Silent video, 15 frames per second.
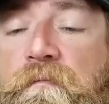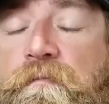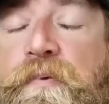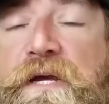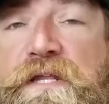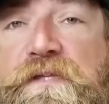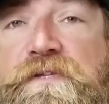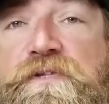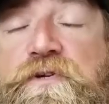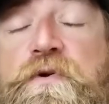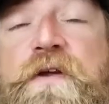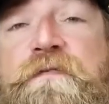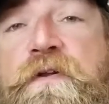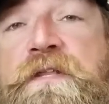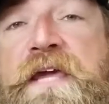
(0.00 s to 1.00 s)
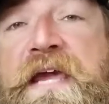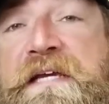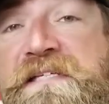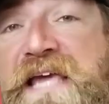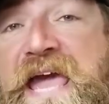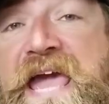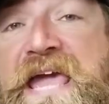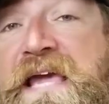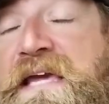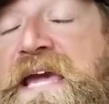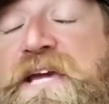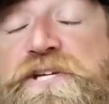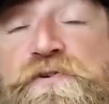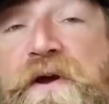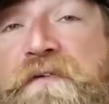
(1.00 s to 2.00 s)
But two different things. A, in
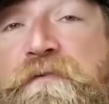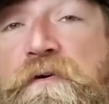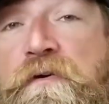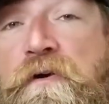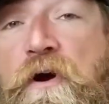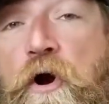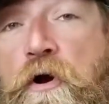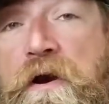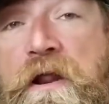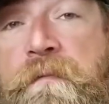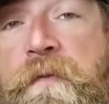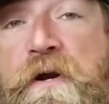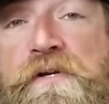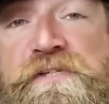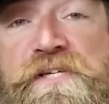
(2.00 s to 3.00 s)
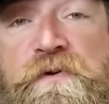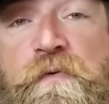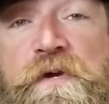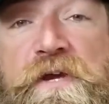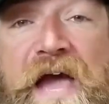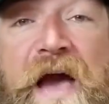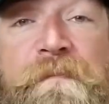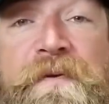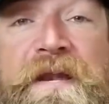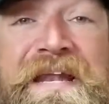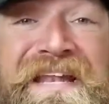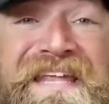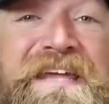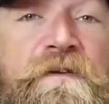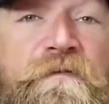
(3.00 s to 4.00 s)
case you ever are in an emergency where you happen to
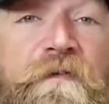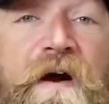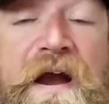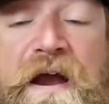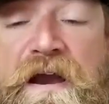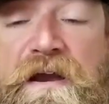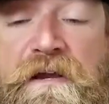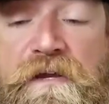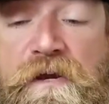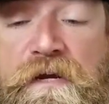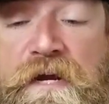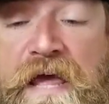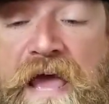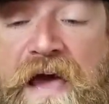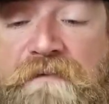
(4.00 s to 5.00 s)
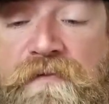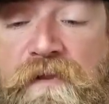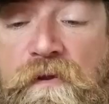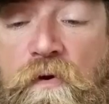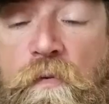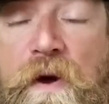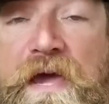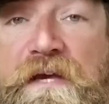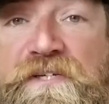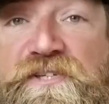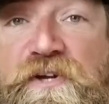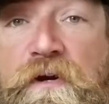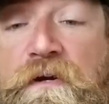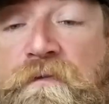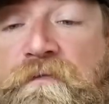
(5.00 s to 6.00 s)
need fire, you're gonna have a little way of
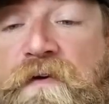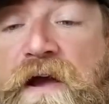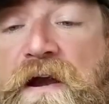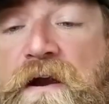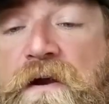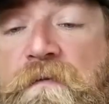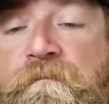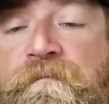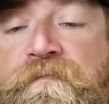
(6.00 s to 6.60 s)
starting fire.